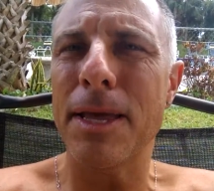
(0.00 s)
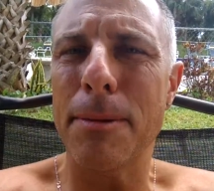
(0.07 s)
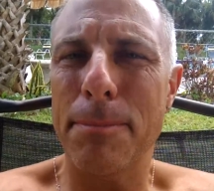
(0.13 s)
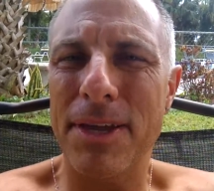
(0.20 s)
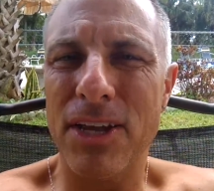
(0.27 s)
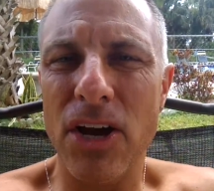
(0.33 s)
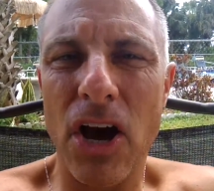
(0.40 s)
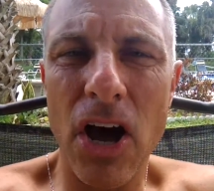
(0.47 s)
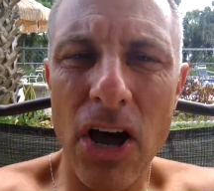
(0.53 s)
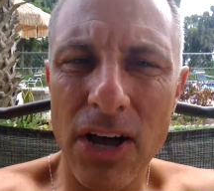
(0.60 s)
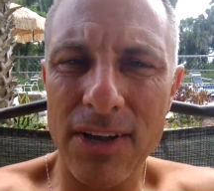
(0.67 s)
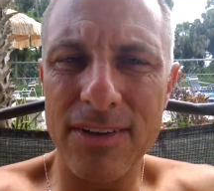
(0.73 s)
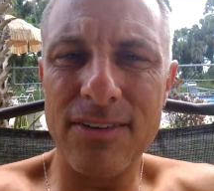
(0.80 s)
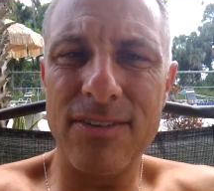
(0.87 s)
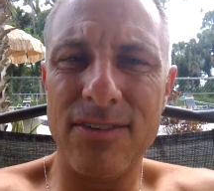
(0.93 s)

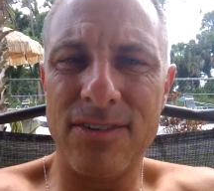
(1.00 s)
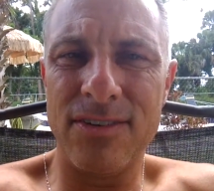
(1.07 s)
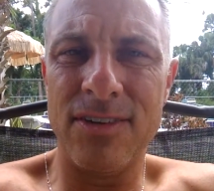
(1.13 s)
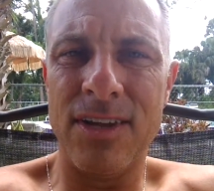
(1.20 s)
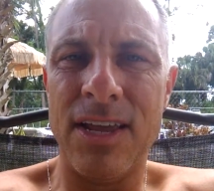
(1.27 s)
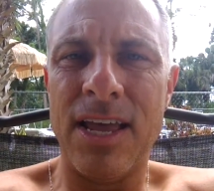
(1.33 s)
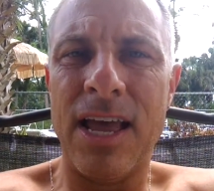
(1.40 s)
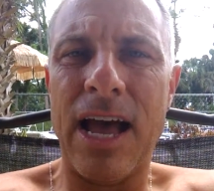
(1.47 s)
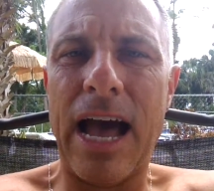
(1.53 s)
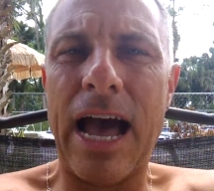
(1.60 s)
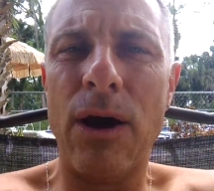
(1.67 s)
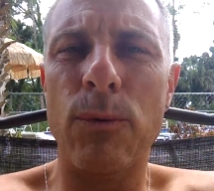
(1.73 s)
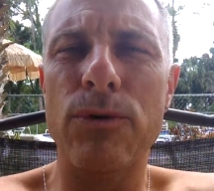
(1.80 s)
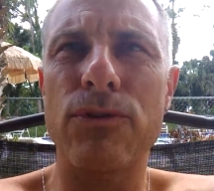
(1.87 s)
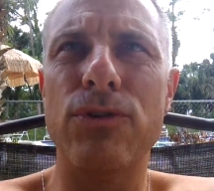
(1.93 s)
because
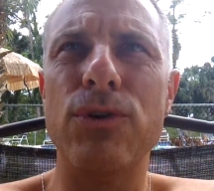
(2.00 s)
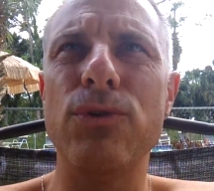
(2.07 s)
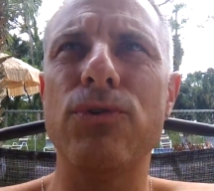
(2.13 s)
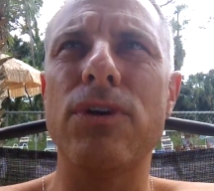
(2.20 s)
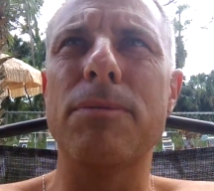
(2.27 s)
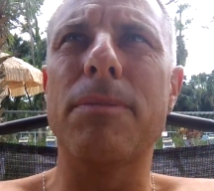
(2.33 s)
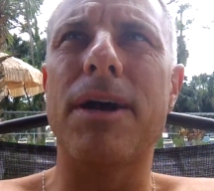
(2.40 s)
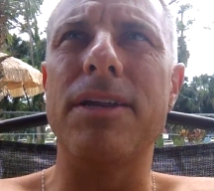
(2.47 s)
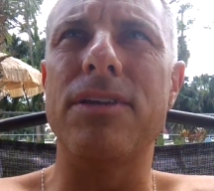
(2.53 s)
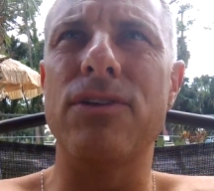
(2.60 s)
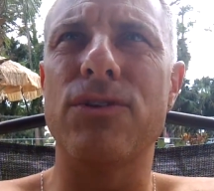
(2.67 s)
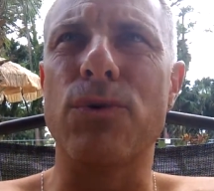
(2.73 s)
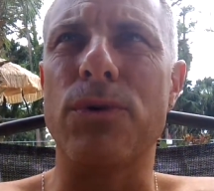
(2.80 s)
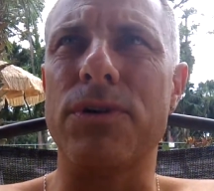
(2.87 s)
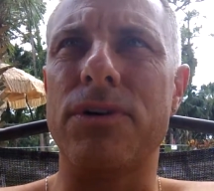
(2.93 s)
I was using my
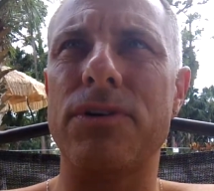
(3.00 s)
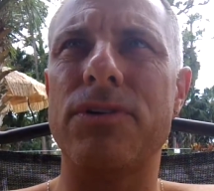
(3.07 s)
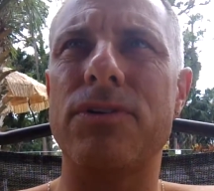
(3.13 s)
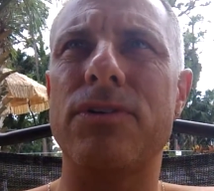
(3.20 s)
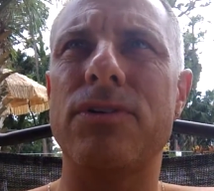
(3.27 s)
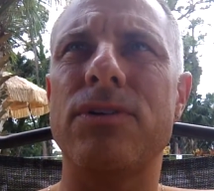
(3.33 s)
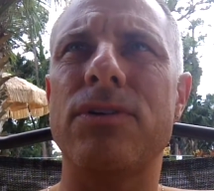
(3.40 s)
disorders,